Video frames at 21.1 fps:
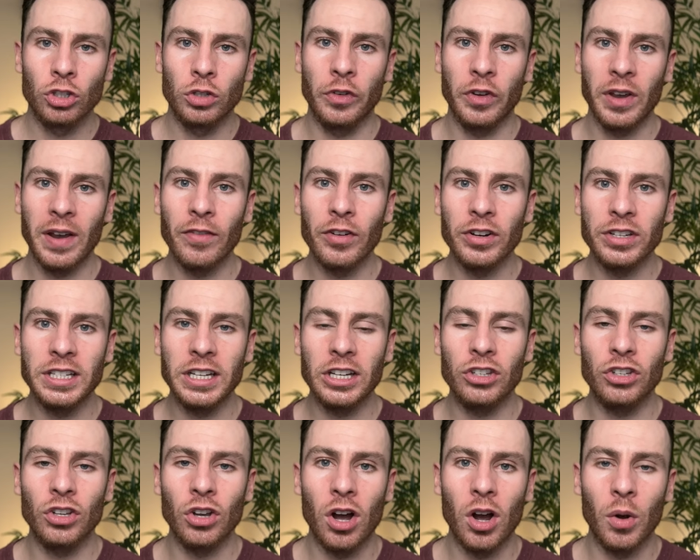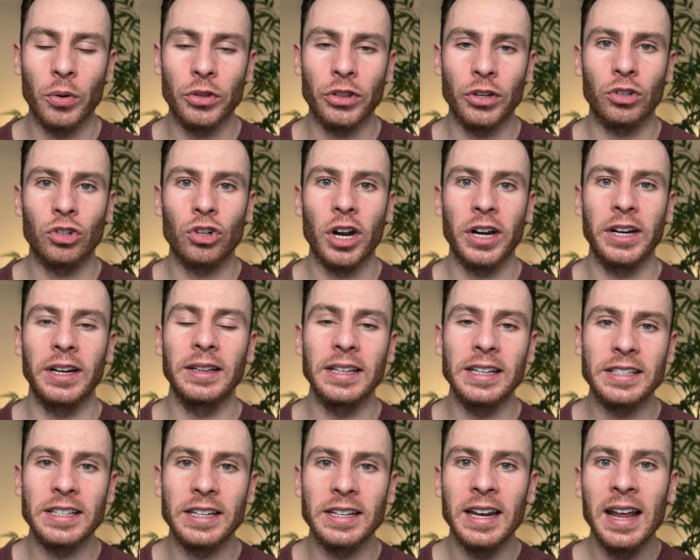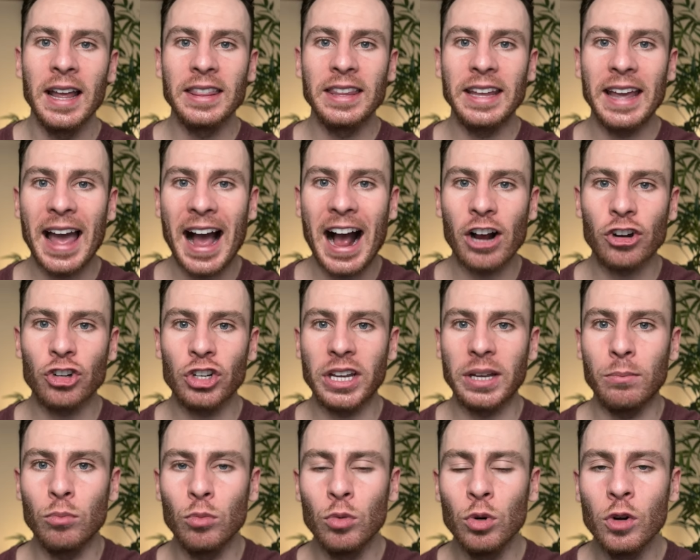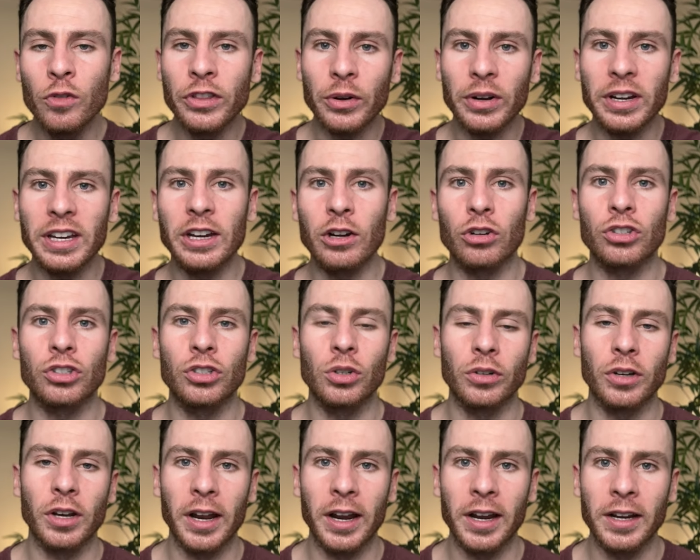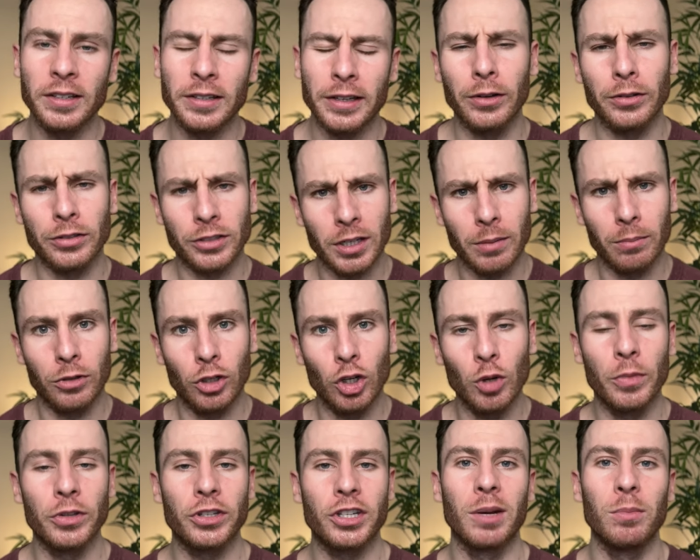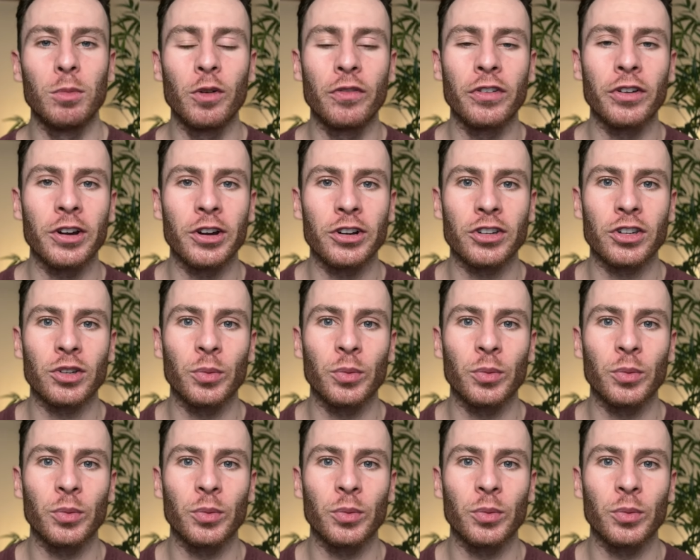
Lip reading: you ever see a dog when they're trying to listen, they actually can move their ears so nice. I know some humans can move their ears as